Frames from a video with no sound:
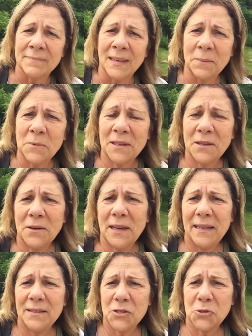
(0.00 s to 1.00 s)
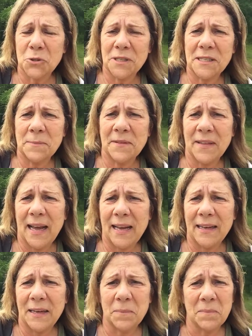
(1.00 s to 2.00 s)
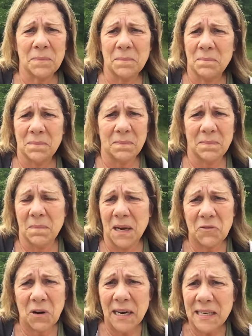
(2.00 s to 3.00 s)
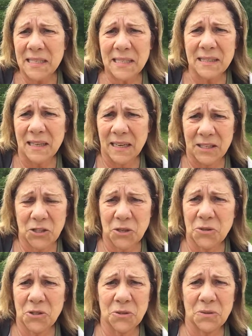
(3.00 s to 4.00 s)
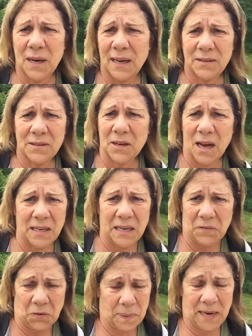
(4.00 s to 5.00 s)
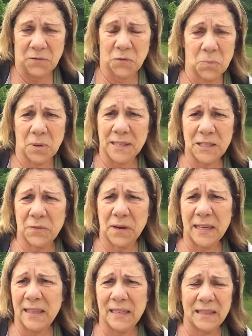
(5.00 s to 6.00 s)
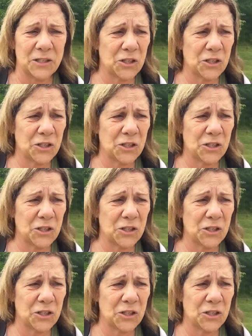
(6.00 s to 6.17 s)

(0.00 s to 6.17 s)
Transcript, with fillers: I'm going to go ahead and store some of that. Um, my rice, like I showed you, I, I never pay full price for anything.